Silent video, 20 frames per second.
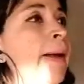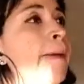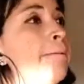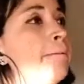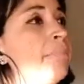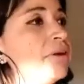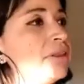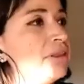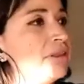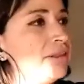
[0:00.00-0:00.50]

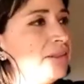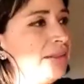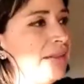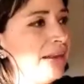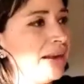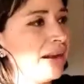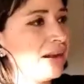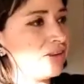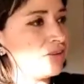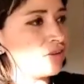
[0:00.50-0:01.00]
But
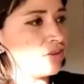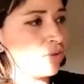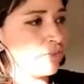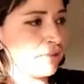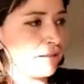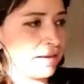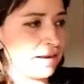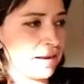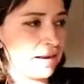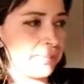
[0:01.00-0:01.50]
there are some
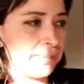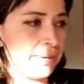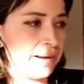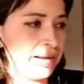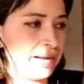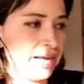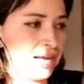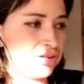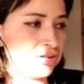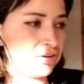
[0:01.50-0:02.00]
that are
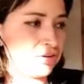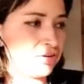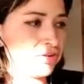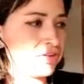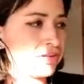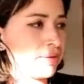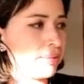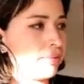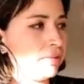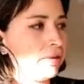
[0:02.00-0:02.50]
very
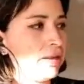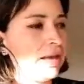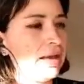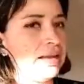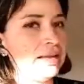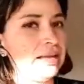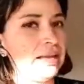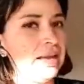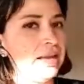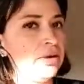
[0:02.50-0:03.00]
adjustable,
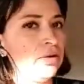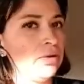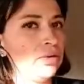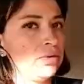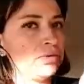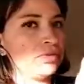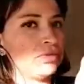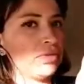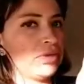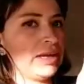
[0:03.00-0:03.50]
and then
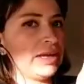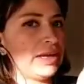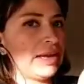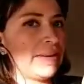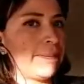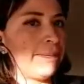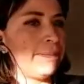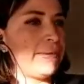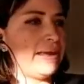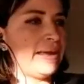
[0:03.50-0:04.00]
also it
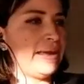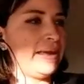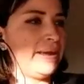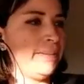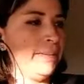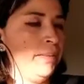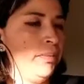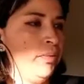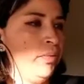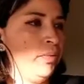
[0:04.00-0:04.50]
can be
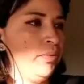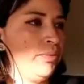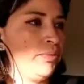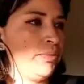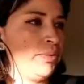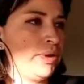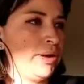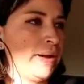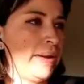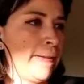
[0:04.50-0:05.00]
moved
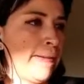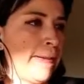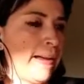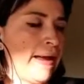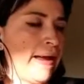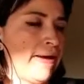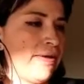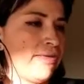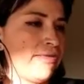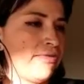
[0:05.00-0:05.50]

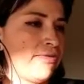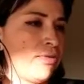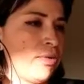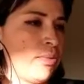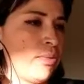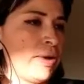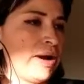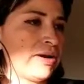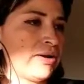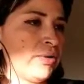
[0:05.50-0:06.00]

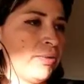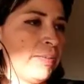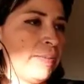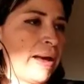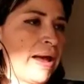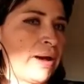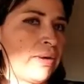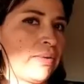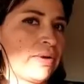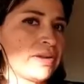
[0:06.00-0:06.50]
forward or
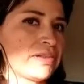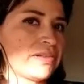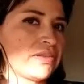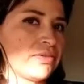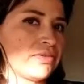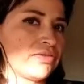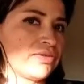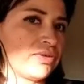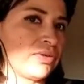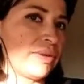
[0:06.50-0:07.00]
backwards,
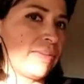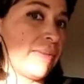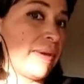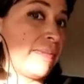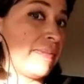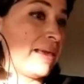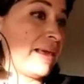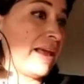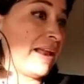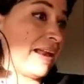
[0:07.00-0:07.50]
so the
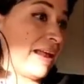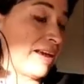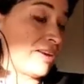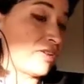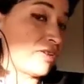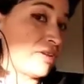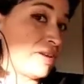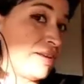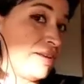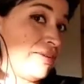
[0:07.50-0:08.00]
baby can
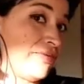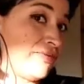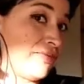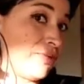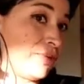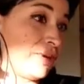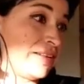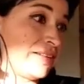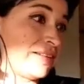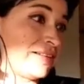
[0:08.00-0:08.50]
actually
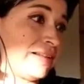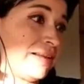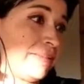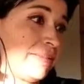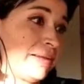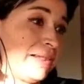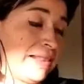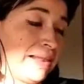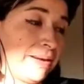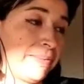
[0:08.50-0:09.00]
fall asleep
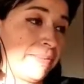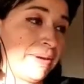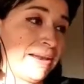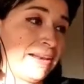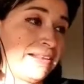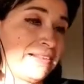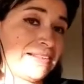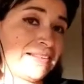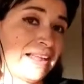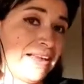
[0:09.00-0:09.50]
in there
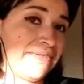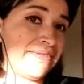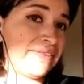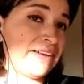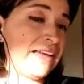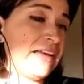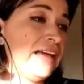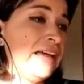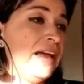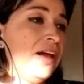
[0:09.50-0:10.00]
very
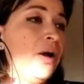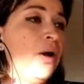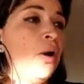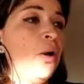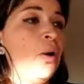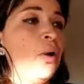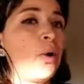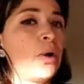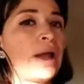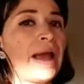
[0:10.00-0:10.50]
safely,
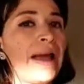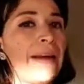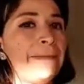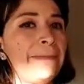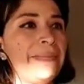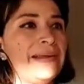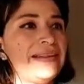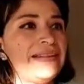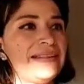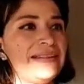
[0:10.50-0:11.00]
or can
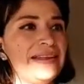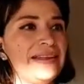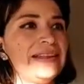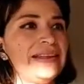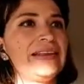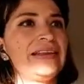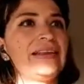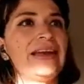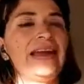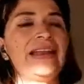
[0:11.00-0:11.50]
be
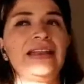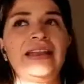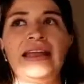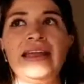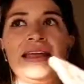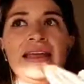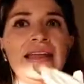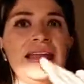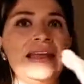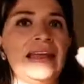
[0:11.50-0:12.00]
seated and
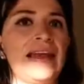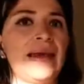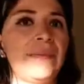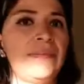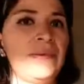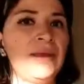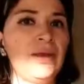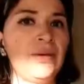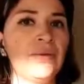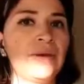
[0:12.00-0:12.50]
then it can
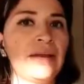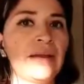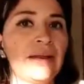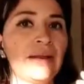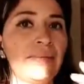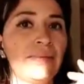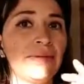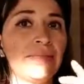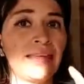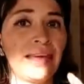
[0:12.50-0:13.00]
be looking at
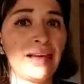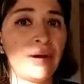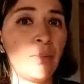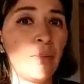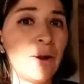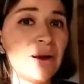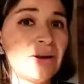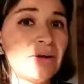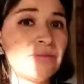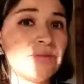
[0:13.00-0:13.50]
everything.
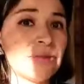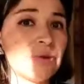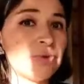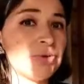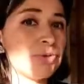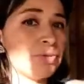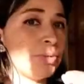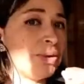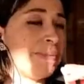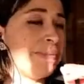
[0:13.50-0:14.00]
One of
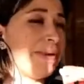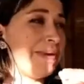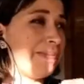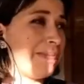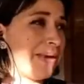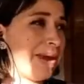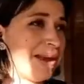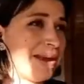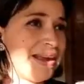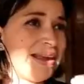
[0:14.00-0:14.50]
those will be
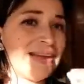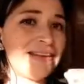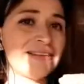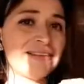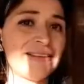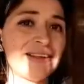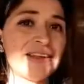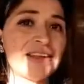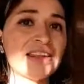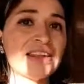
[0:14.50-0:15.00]
very
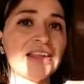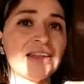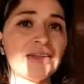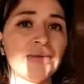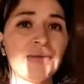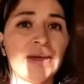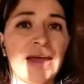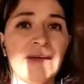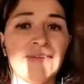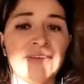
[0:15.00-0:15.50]
essential to
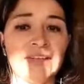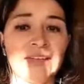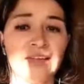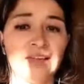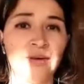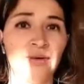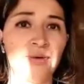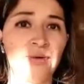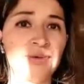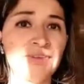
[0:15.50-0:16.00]
have in the
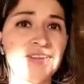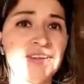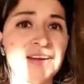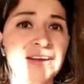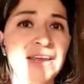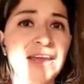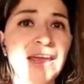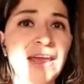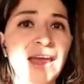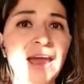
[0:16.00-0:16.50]

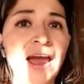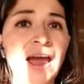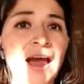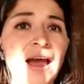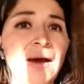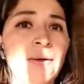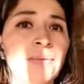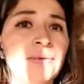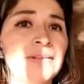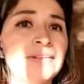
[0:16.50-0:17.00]
nursery,
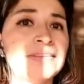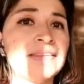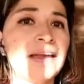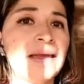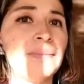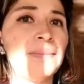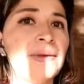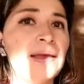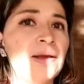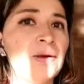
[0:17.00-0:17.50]
I will say,
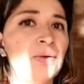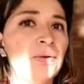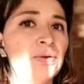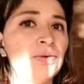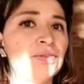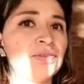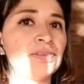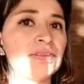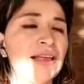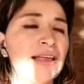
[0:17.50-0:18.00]

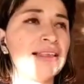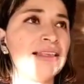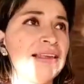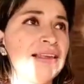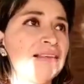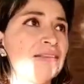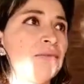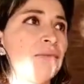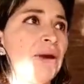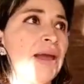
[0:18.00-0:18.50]
because
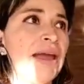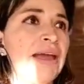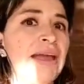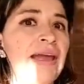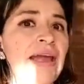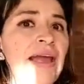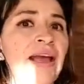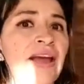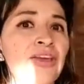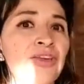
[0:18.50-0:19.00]
this way
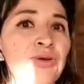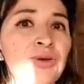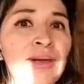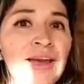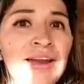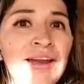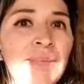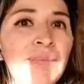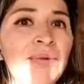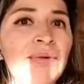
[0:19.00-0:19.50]
you
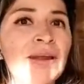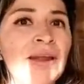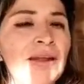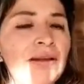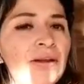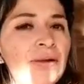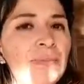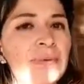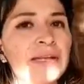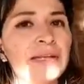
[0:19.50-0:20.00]
can avoid a
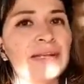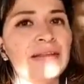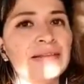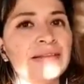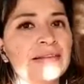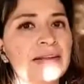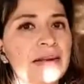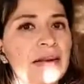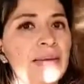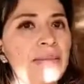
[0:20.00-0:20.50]
little bit the
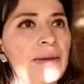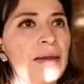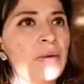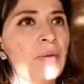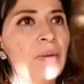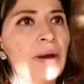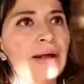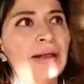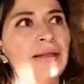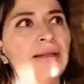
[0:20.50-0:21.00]
screaming
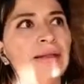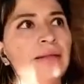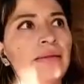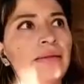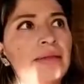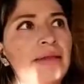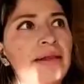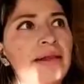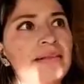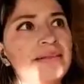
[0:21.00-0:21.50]
while,
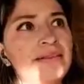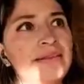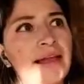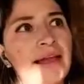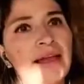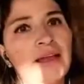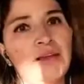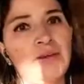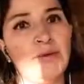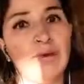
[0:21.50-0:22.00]
let's
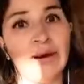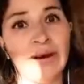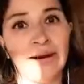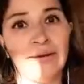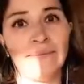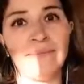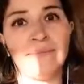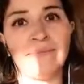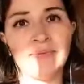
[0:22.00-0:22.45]
say, you are,